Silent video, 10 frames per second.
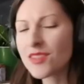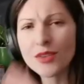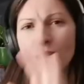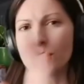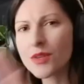Things
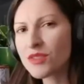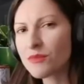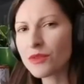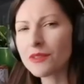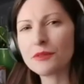are going
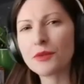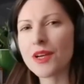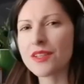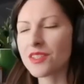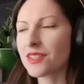smoothly
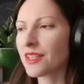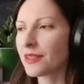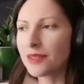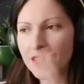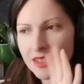for us
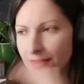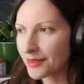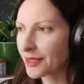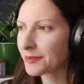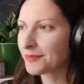today.
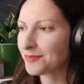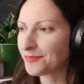Yeah.